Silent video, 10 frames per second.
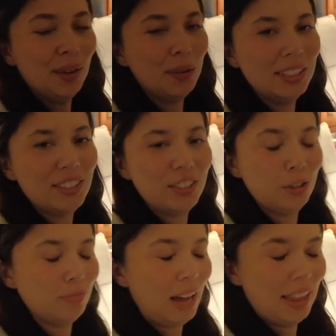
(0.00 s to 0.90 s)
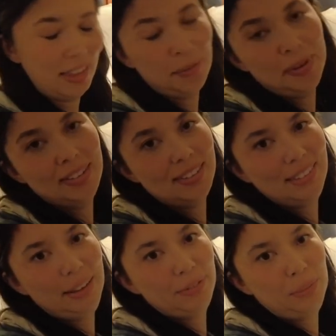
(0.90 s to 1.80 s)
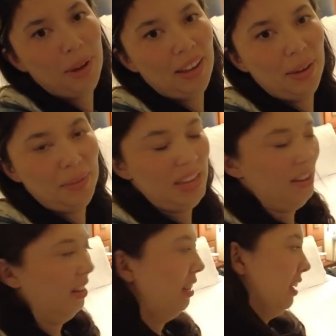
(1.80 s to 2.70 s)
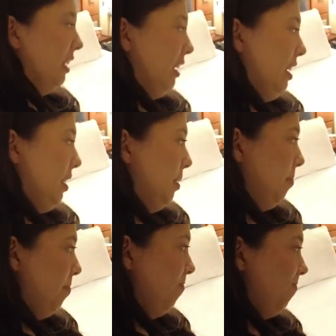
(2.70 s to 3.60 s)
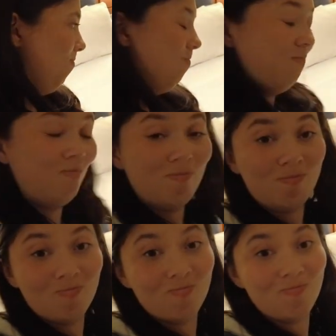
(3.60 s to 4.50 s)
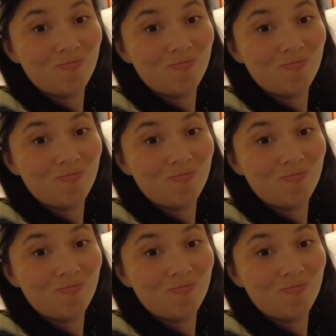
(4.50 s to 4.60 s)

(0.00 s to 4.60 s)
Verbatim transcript: which I think means it's left in Miami. Um, Signed.